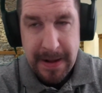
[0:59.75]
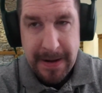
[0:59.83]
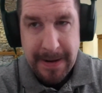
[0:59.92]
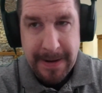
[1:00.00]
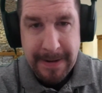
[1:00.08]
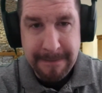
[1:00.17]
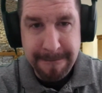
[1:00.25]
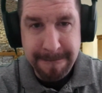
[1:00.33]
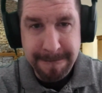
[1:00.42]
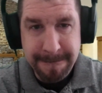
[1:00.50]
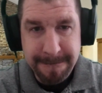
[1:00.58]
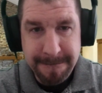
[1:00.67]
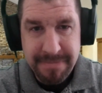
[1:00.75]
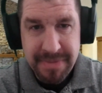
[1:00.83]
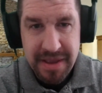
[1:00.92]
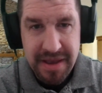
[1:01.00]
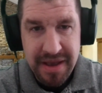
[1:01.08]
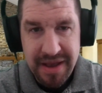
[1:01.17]
Um,
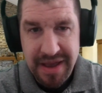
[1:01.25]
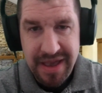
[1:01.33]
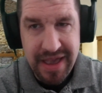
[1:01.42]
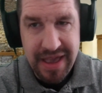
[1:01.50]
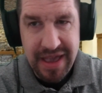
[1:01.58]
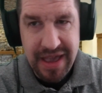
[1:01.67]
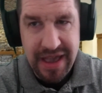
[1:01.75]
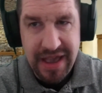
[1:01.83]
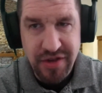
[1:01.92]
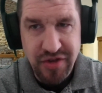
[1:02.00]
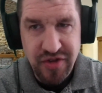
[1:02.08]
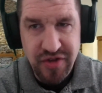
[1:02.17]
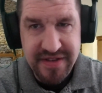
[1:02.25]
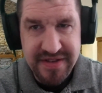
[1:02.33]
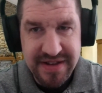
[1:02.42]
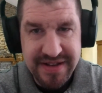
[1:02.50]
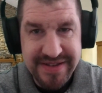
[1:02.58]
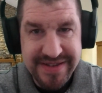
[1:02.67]
it's just
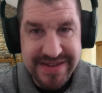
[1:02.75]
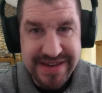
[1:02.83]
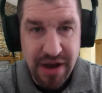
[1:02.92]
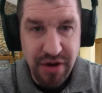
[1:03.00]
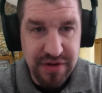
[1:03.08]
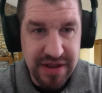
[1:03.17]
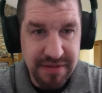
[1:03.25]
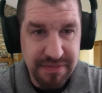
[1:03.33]
astounding